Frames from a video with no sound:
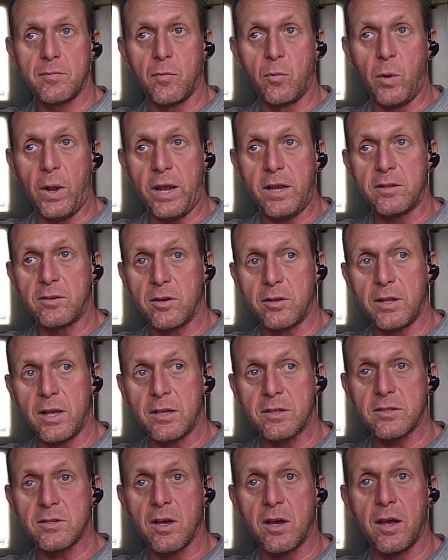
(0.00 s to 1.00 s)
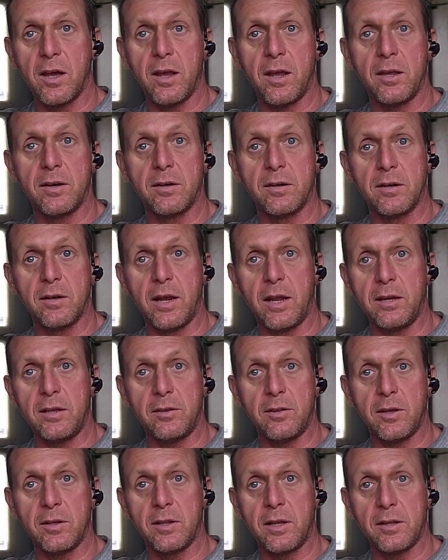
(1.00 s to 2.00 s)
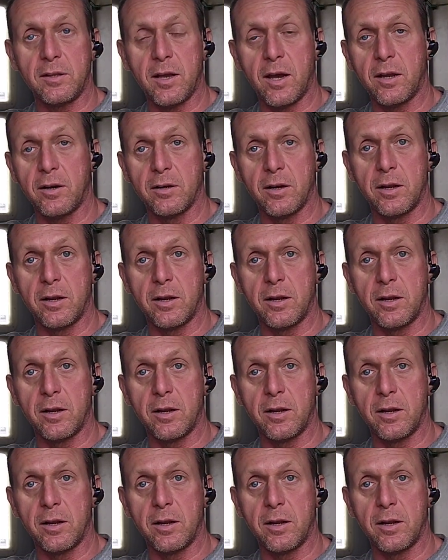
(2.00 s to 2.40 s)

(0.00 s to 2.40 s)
weight on that side, or anything like that,